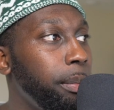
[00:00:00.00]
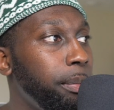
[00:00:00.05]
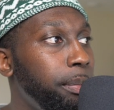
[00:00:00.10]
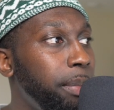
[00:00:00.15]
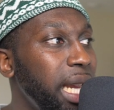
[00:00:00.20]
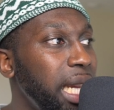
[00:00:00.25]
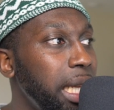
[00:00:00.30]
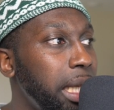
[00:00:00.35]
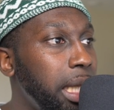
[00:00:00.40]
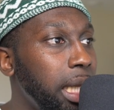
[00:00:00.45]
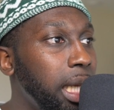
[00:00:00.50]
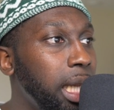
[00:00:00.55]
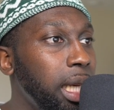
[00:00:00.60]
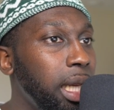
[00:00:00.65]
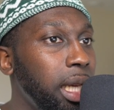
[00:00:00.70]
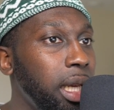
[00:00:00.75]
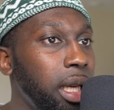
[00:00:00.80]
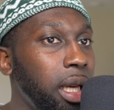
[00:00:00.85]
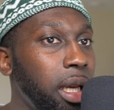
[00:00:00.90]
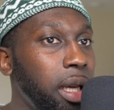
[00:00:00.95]

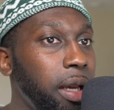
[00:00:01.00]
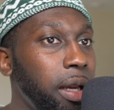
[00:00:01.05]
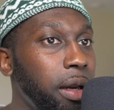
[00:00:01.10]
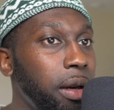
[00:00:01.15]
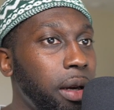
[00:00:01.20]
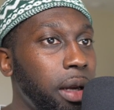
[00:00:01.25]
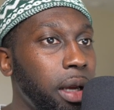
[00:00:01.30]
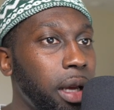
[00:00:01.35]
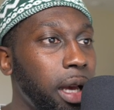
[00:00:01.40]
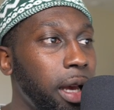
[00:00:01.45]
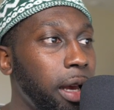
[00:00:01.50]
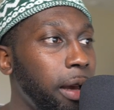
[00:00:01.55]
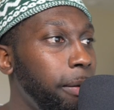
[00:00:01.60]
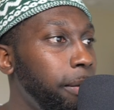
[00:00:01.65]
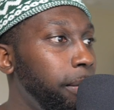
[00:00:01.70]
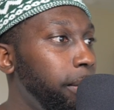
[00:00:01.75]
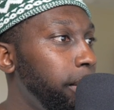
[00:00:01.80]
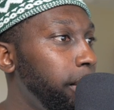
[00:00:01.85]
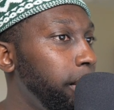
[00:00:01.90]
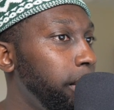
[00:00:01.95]
Basically here,
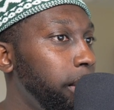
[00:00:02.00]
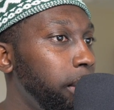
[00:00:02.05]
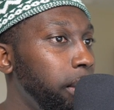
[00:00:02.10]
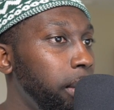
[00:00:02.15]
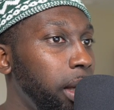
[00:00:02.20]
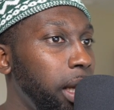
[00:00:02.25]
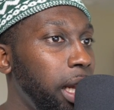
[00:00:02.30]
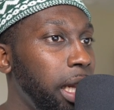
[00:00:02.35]
um,